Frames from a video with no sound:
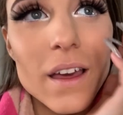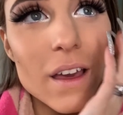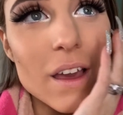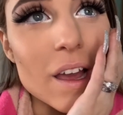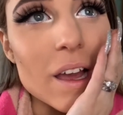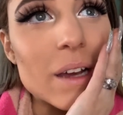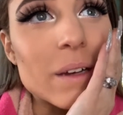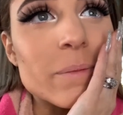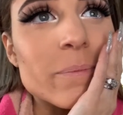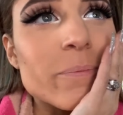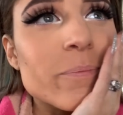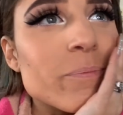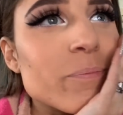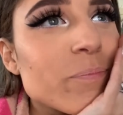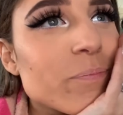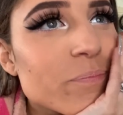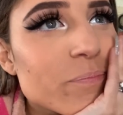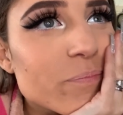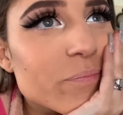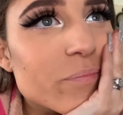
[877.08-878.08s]

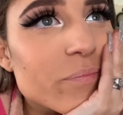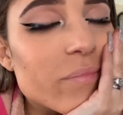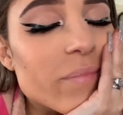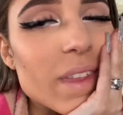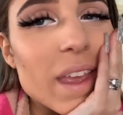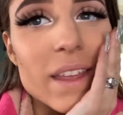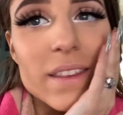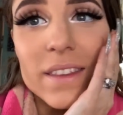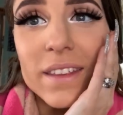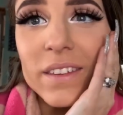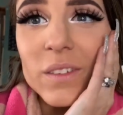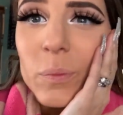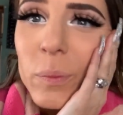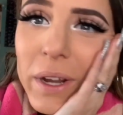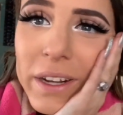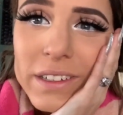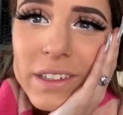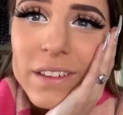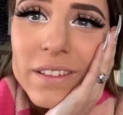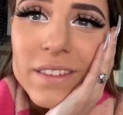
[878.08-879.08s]
Um, this
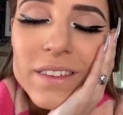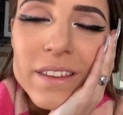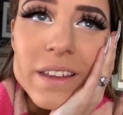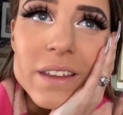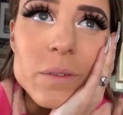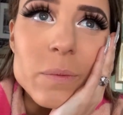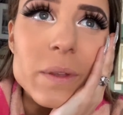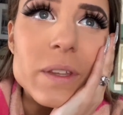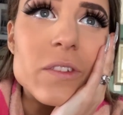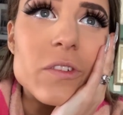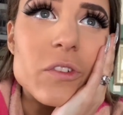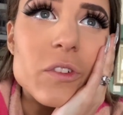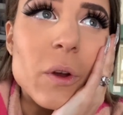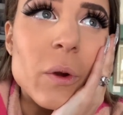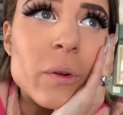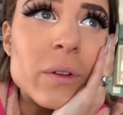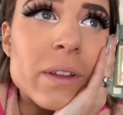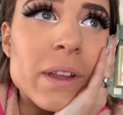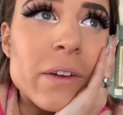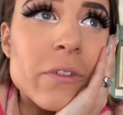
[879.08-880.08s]
pregnancy has been
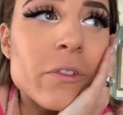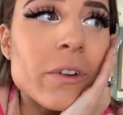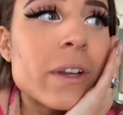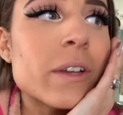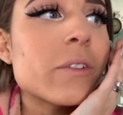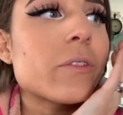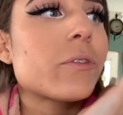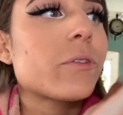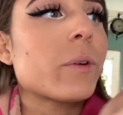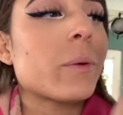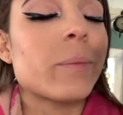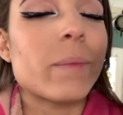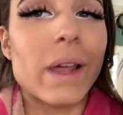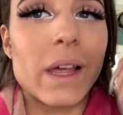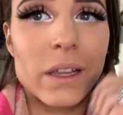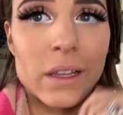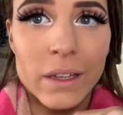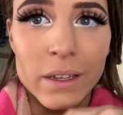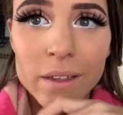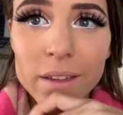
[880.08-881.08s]
so different from
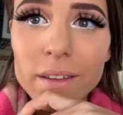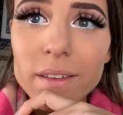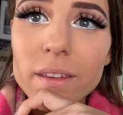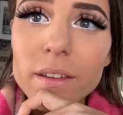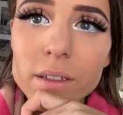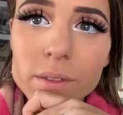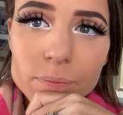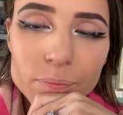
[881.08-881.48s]
Ella's.